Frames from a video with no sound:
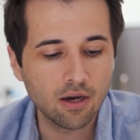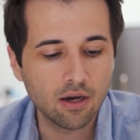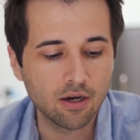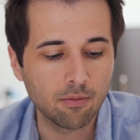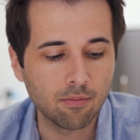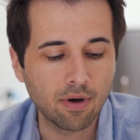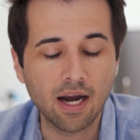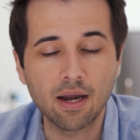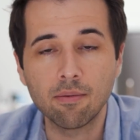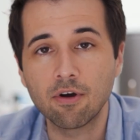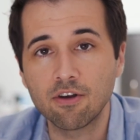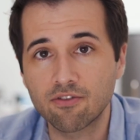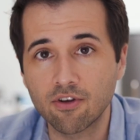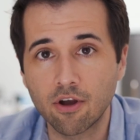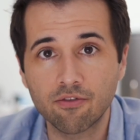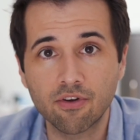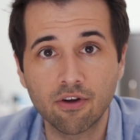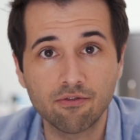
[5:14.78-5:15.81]
I
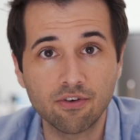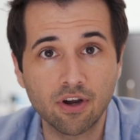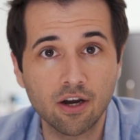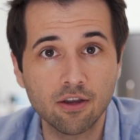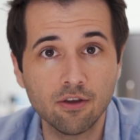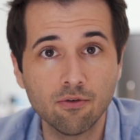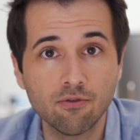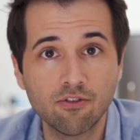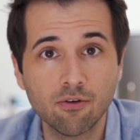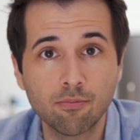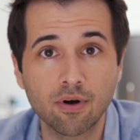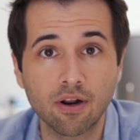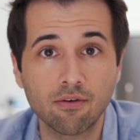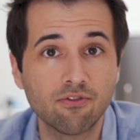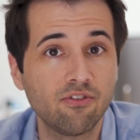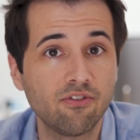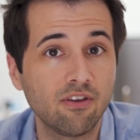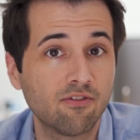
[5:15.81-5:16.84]
myself have not used it, but
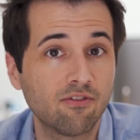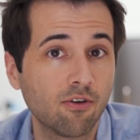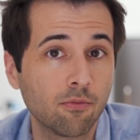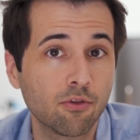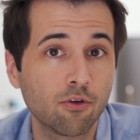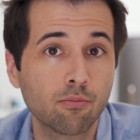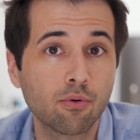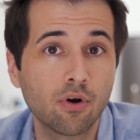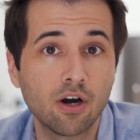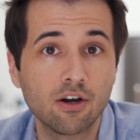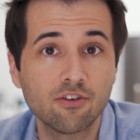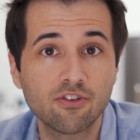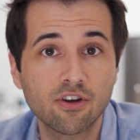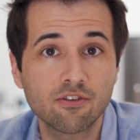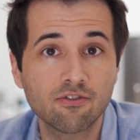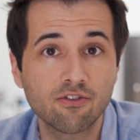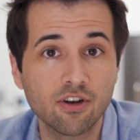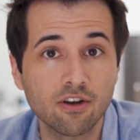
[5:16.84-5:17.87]
I've seen some of their
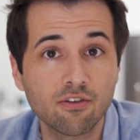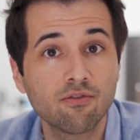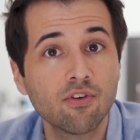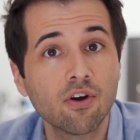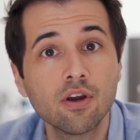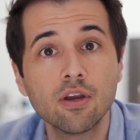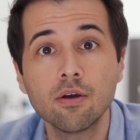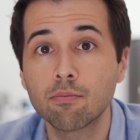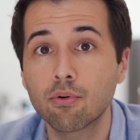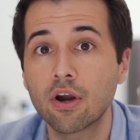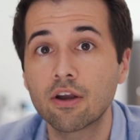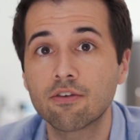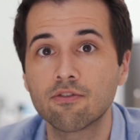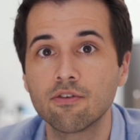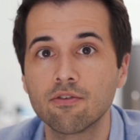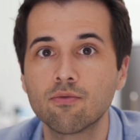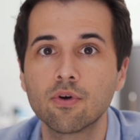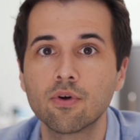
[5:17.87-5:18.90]
projects and it's very
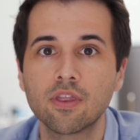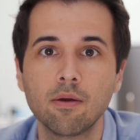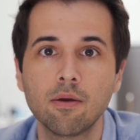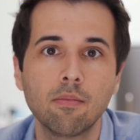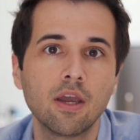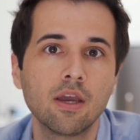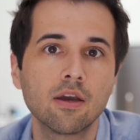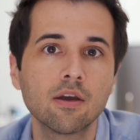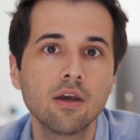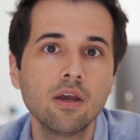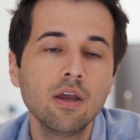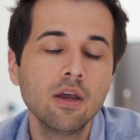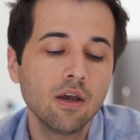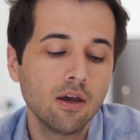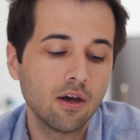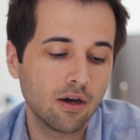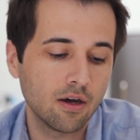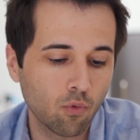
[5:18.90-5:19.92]
impressive what they make
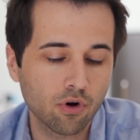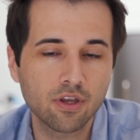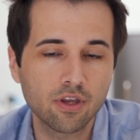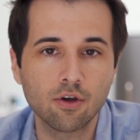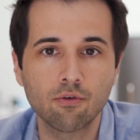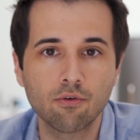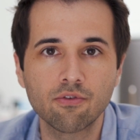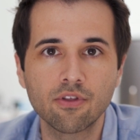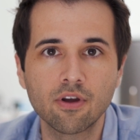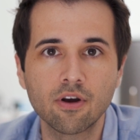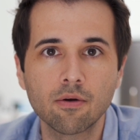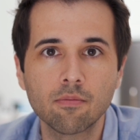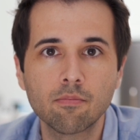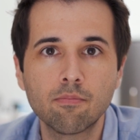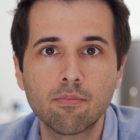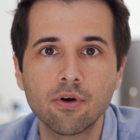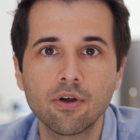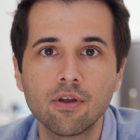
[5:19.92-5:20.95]
working over there.
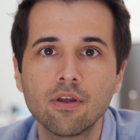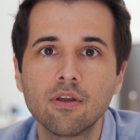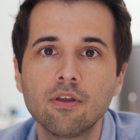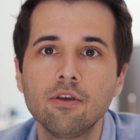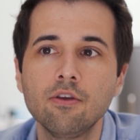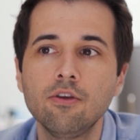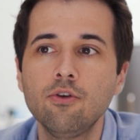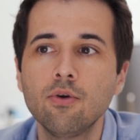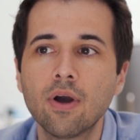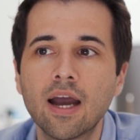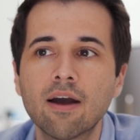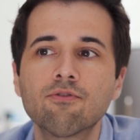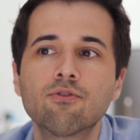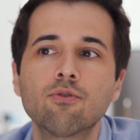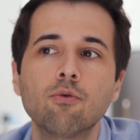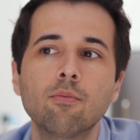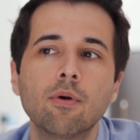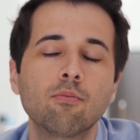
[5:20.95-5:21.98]
But you have
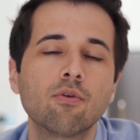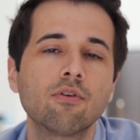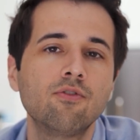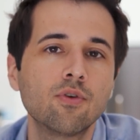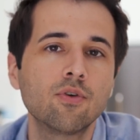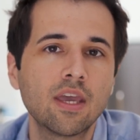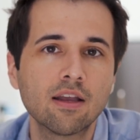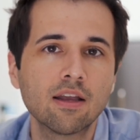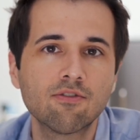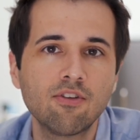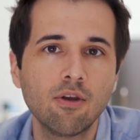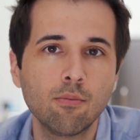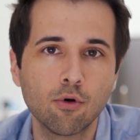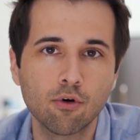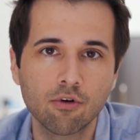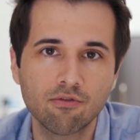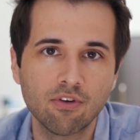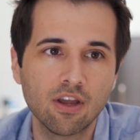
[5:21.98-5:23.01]
to remember, if you can't stay
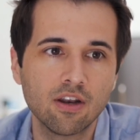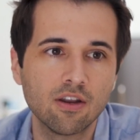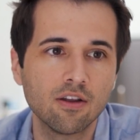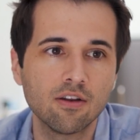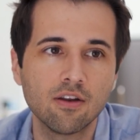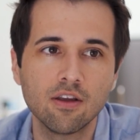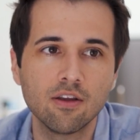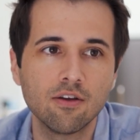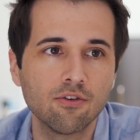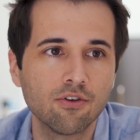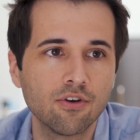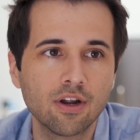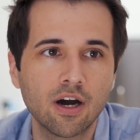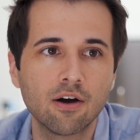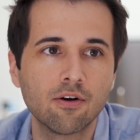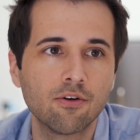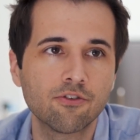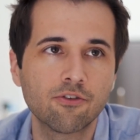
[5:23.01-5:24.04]
motivated, you're
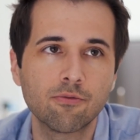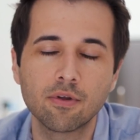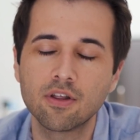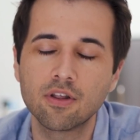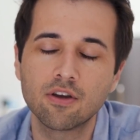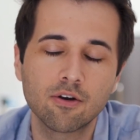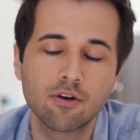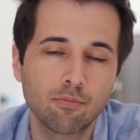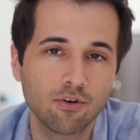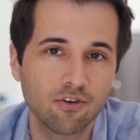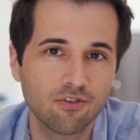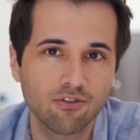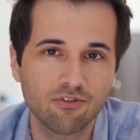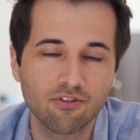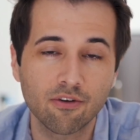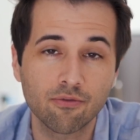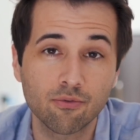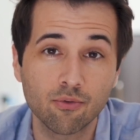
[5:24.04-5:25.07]
not ultimately going to push
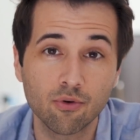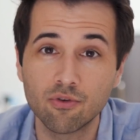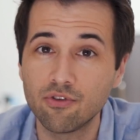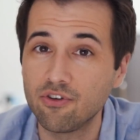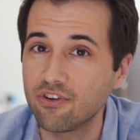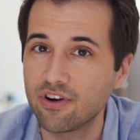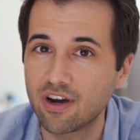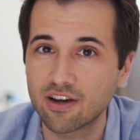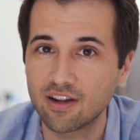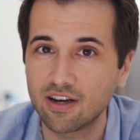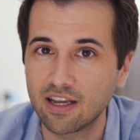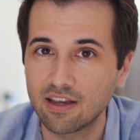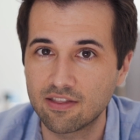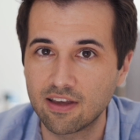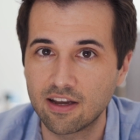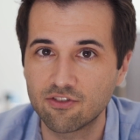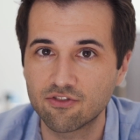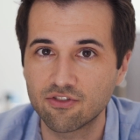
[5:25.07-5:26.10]
yourself through and you're not going to
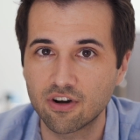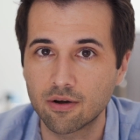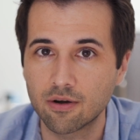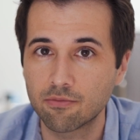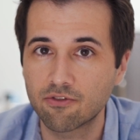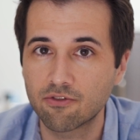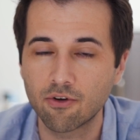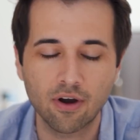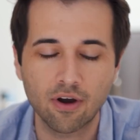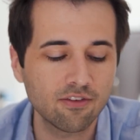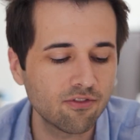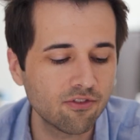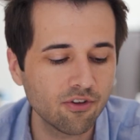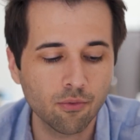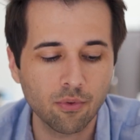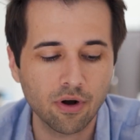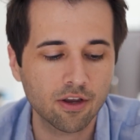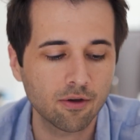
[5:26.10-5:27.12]
get that job. So I
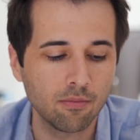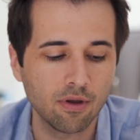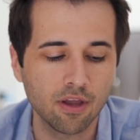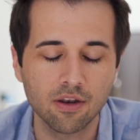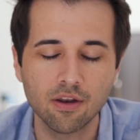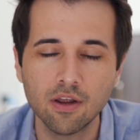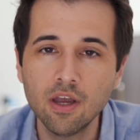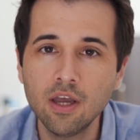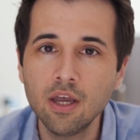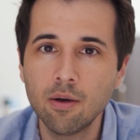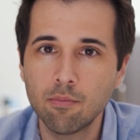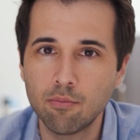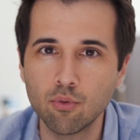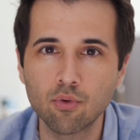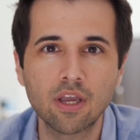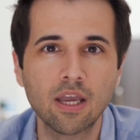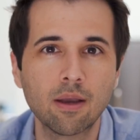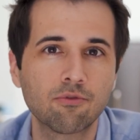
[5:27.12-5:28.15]
still recommend
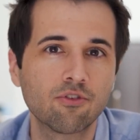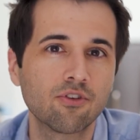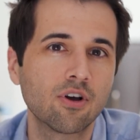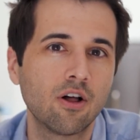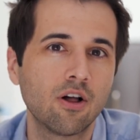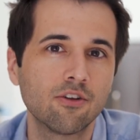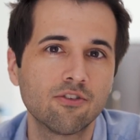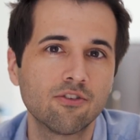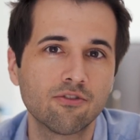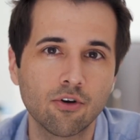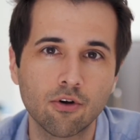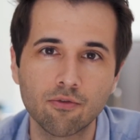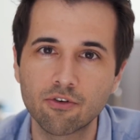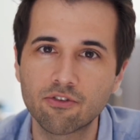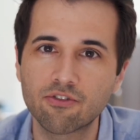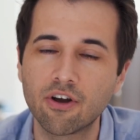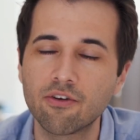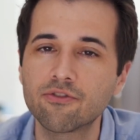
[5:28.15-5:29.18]
boot camps and colleges
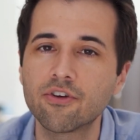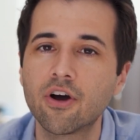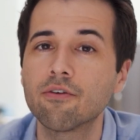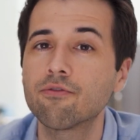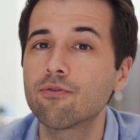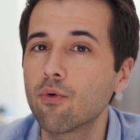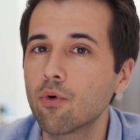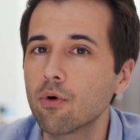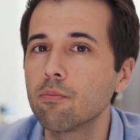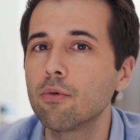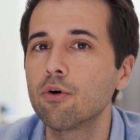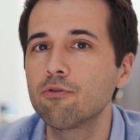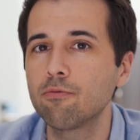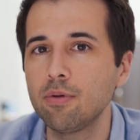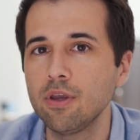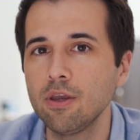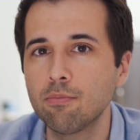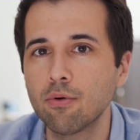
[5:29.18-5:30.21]
over self-taught for
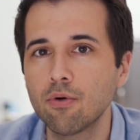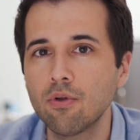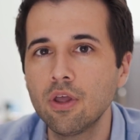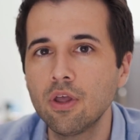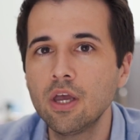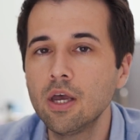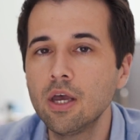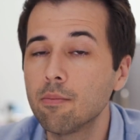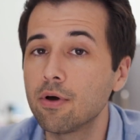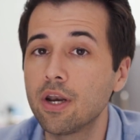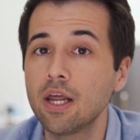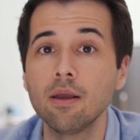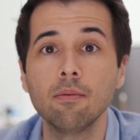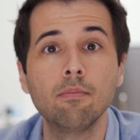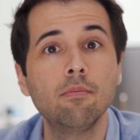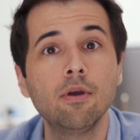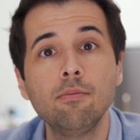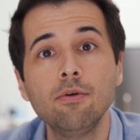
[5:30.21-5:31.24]
most people. But
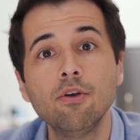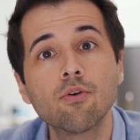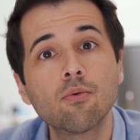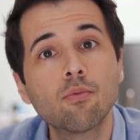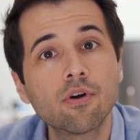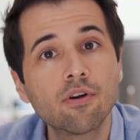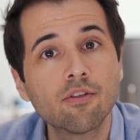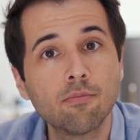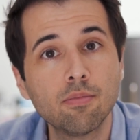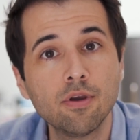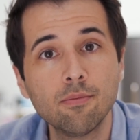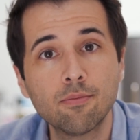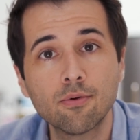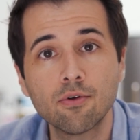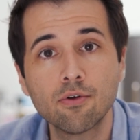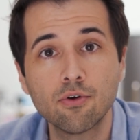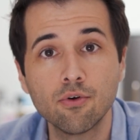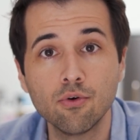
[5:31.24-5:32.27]
hey, maybe you're one of the
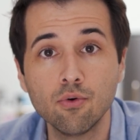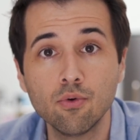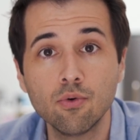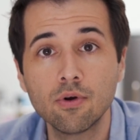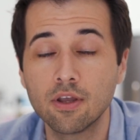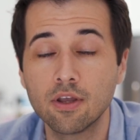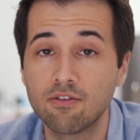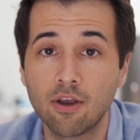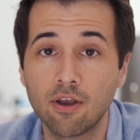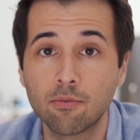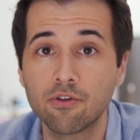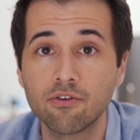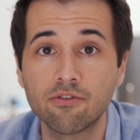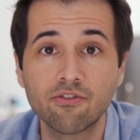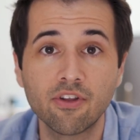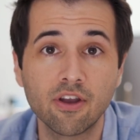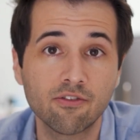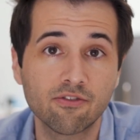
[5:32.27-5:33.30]
people who is able to
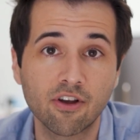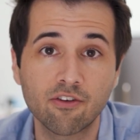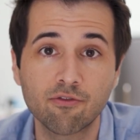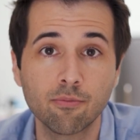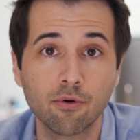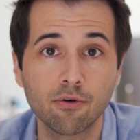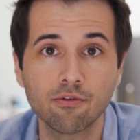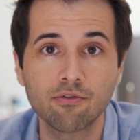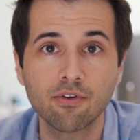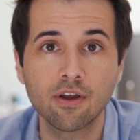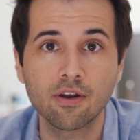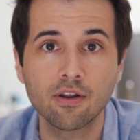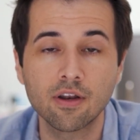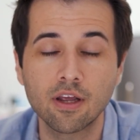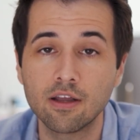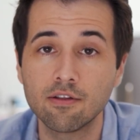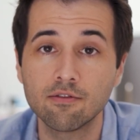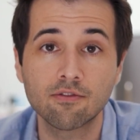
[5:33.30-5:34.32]
stay
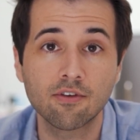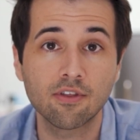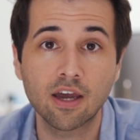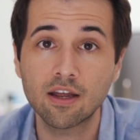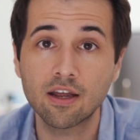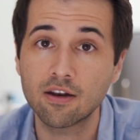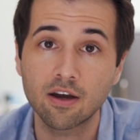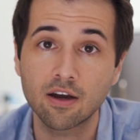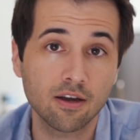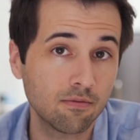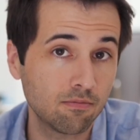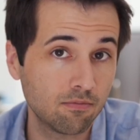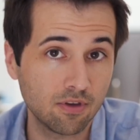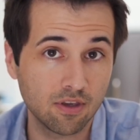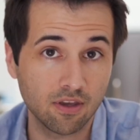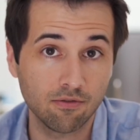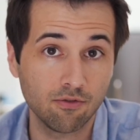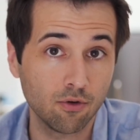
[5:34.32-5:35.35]
self-motivated, and to that, I
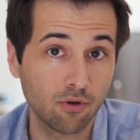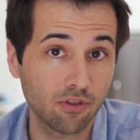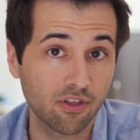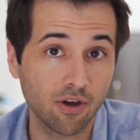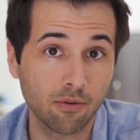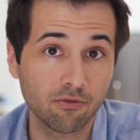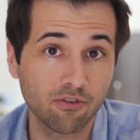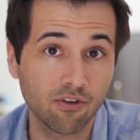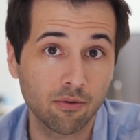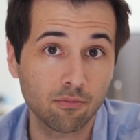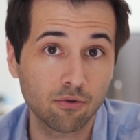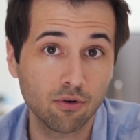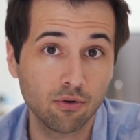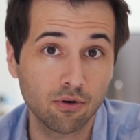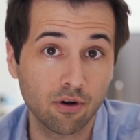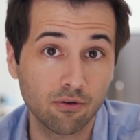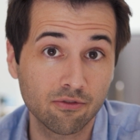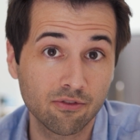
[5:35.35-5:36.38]
give you a thumbs up,
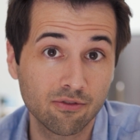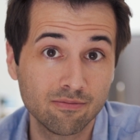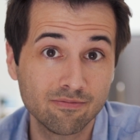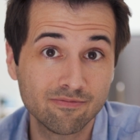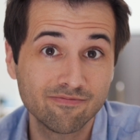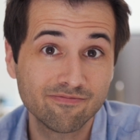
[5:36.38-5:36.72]
kudos.